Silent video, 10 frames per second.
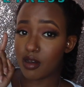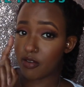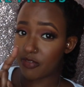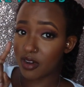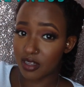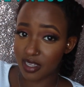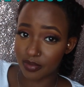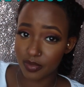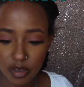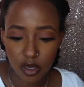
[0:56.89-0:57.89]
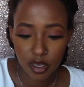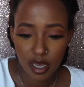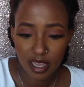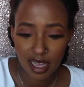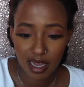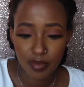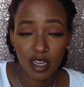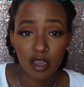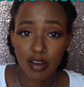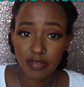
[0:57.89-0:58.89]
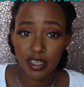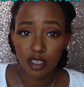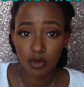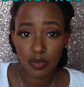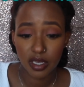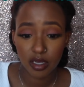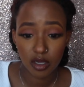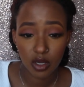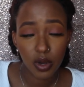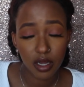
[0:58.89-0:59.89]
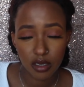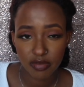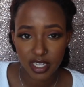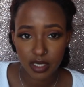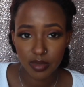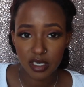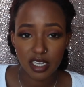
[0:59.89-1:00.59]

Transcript: Follow them. If you got curly hair like mine, I think you'll be quite a good investment.